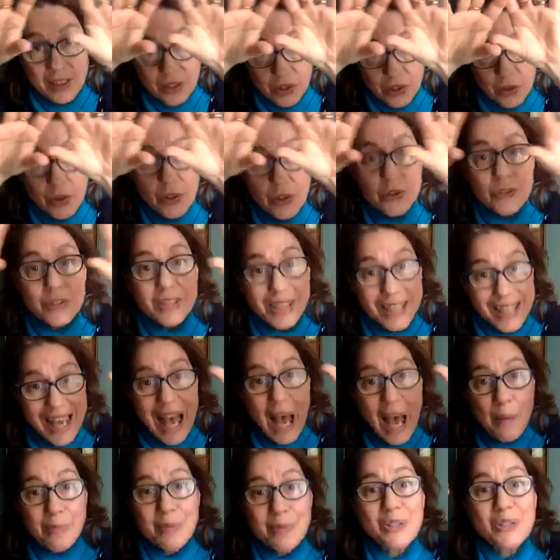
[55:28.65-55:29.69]
So there's a
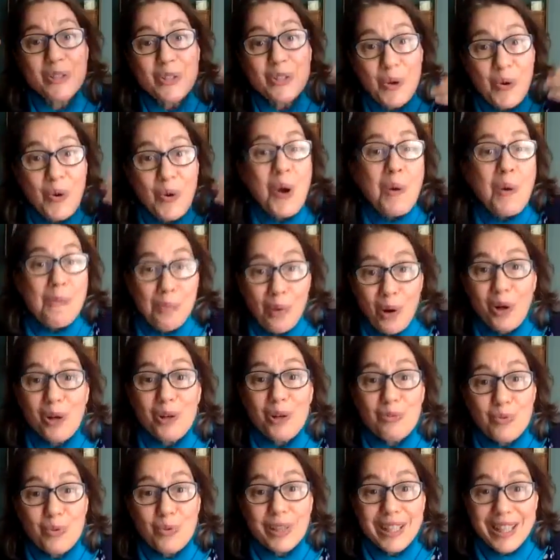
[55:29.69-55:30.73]
gap. And so part
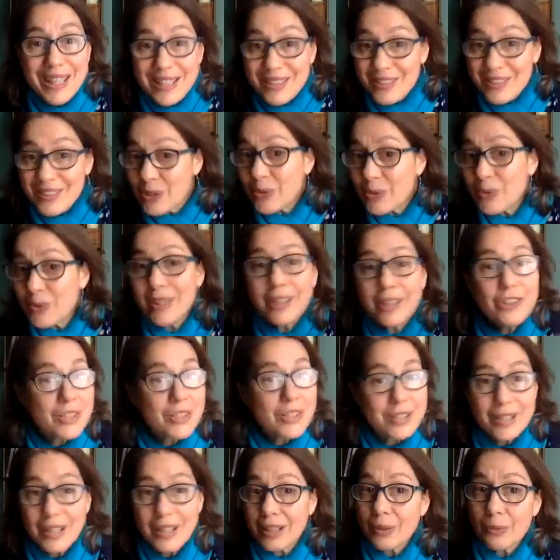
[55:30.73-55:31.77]
of what he's doing,
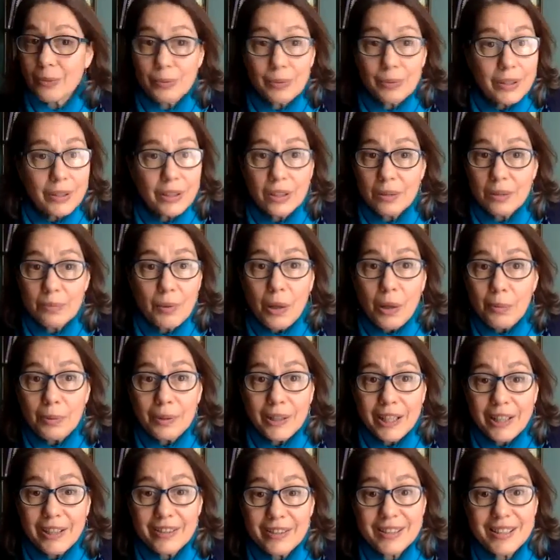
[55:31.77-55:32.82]
just like a really good ball
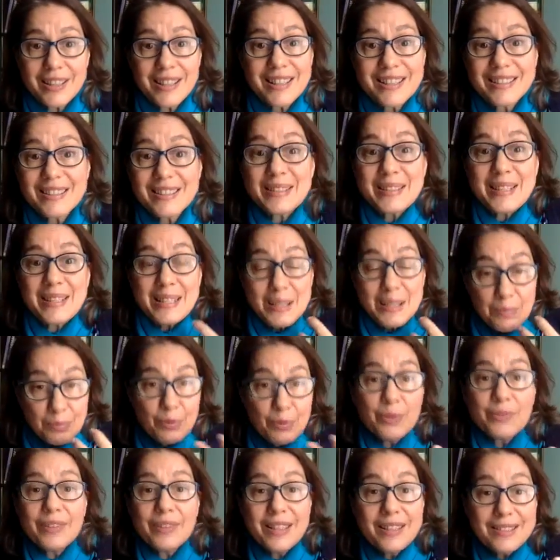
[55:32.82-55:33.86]
player does, is he's
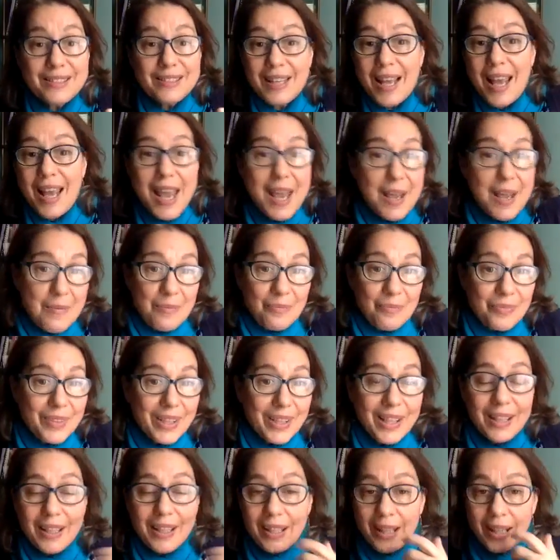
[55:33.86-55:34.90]
improving his game.
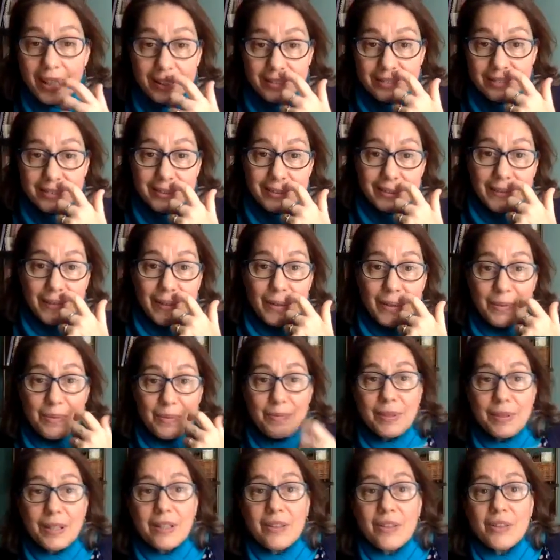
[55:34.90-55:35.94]
And, you know, I wouldn't
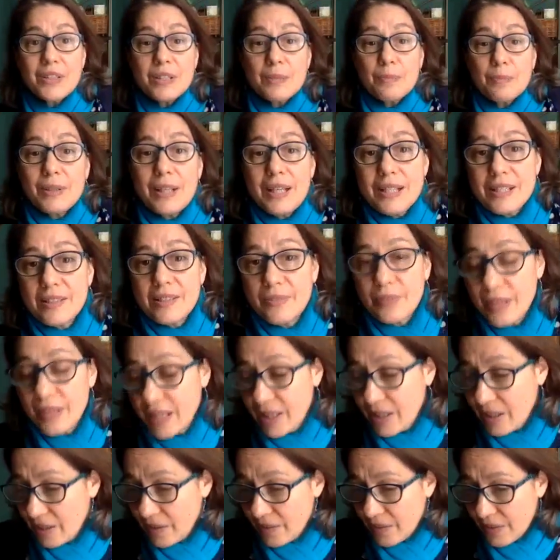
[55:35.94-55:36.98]
be at all surprised if we
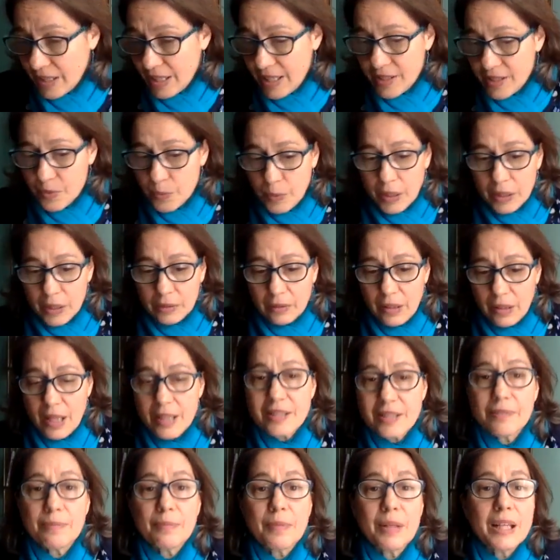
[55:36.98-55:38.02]
hear that he's won
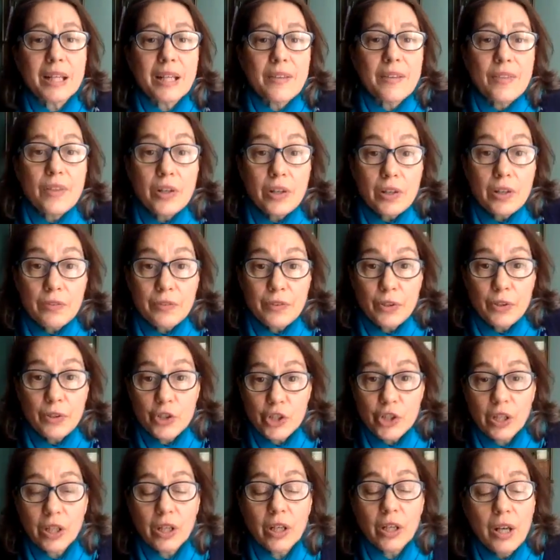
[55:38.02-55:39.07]
lots of money in the near
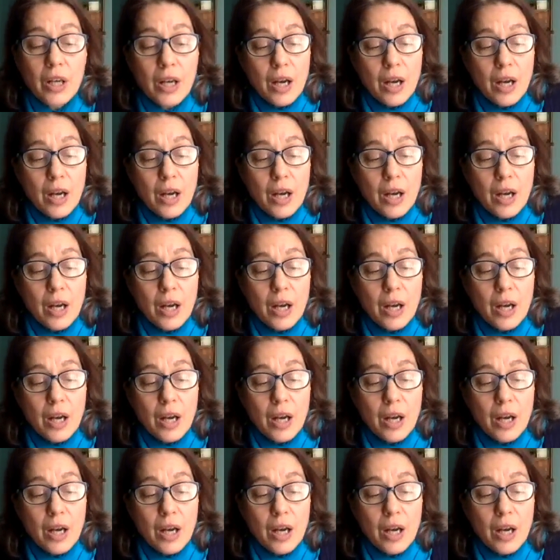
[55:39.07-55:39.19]
future.